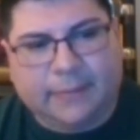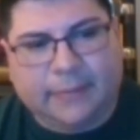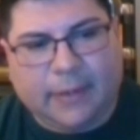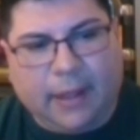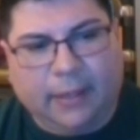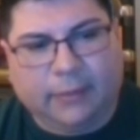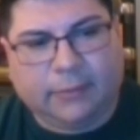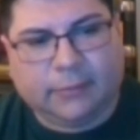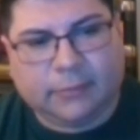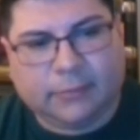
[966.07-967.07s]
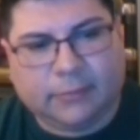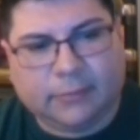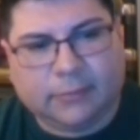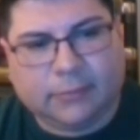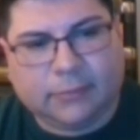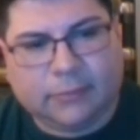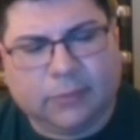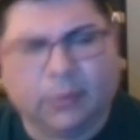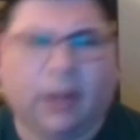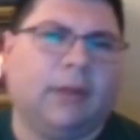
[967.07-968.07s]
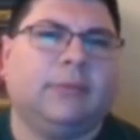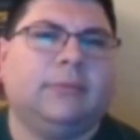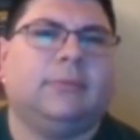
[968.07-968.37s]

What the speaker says: not wrong.